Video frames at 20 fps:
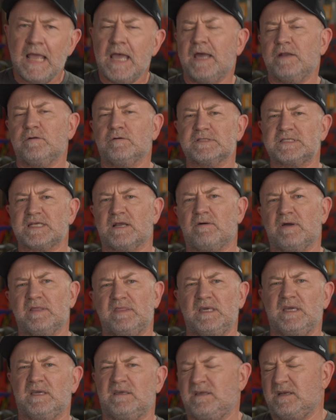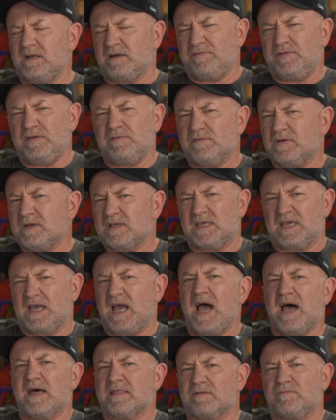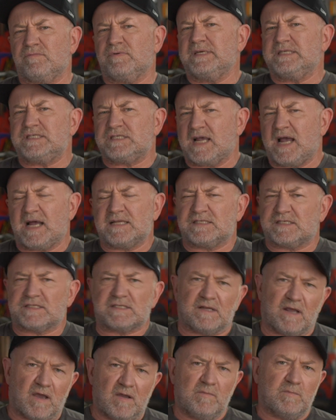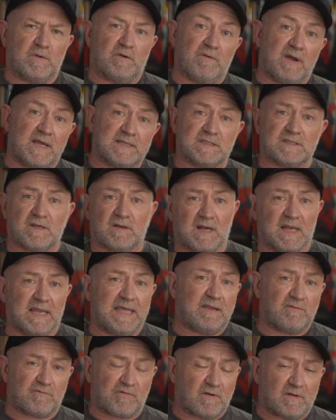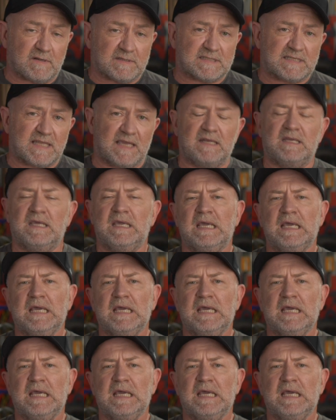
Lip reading: And also, I think, if you've got a car that recharges at home and runs on electrons, then